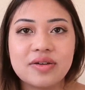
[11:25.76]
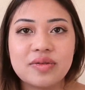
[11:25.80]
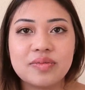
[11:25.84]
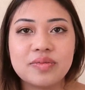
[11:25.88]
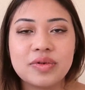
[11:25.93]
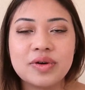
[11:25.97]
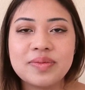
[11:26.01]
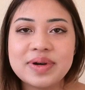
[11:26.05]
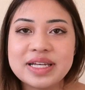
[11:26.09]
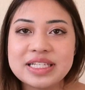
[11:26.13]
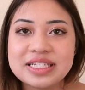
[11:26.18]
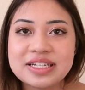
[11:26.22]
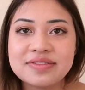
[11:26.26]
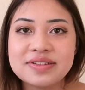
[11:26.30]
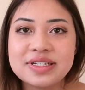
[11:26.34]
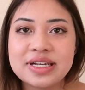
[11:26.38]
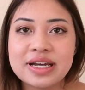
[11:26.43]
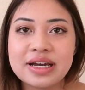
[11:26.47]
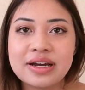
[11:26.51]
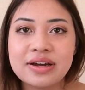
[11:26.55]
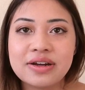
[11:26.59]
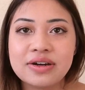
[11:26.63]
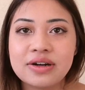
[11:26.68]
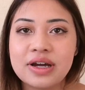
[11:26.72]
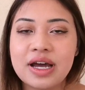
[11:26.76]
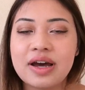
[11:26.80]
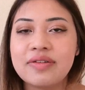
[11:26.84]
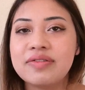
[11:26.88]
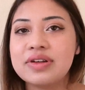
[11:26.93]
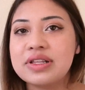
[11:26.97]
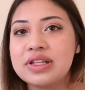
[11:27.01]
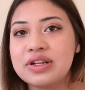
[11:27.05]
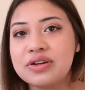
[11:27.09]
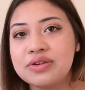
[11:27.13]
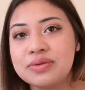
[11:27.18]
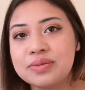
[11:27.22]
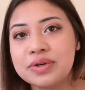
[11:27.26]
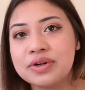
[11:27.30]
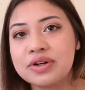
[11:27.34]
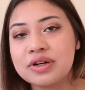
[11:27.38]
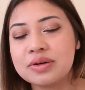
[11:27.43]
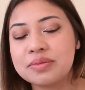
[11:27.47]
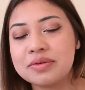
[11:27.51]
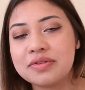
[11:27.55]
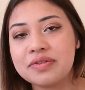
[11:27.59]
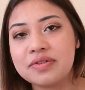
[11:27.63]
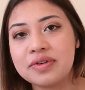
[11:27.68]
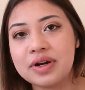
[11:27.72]
put my stuff down, have a little
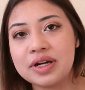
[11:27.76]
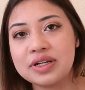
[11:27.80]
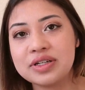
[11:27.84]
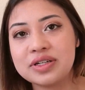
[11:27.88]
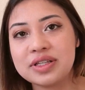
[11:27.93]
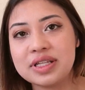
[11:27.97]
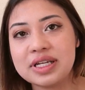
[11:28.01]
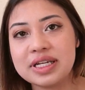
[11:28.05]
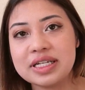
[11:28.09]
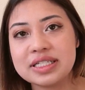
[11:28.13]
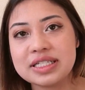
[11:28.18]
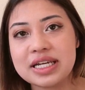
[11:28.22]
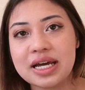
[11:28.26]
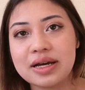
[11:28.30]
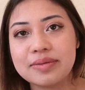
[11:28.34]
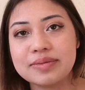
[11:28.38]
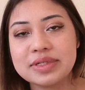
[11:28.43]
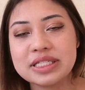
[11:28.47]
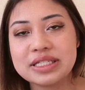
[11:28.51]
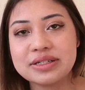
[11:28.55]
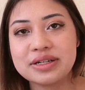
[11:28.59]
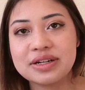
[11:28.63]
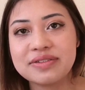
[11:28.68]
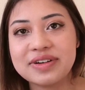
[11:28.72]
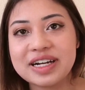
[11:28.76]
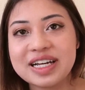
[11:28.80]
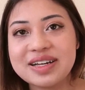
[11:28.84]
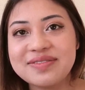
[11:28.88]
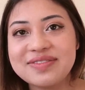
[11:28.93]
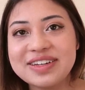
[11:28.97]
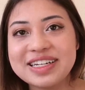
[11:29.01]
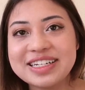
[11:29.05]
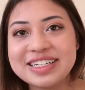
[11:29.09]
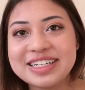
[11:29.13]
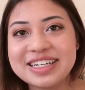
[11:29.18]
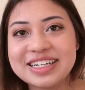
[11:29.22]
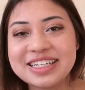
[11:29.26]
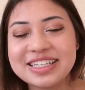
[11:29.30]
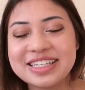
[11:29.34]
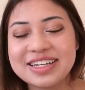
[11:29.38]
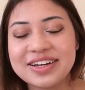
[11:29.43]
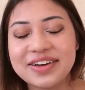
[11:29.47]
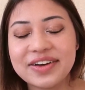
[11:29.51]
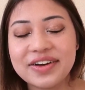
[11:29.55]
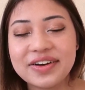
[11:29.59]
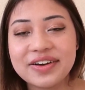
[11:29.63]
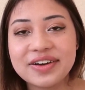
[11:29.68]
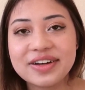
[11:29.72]
walk before I do the exam. So I recommend getting
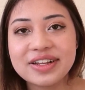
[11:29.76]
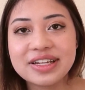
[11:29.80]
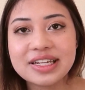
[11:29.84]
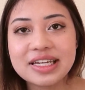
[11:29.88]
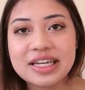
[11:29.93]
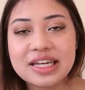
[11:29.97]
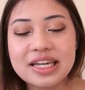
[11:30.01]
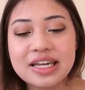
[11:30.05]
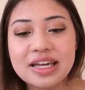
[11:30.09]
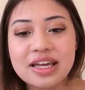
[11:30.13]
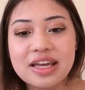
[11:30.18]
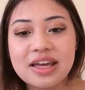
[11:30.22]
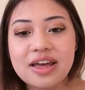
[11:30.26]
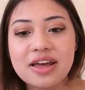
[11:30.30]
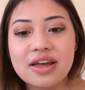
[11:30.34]
there early.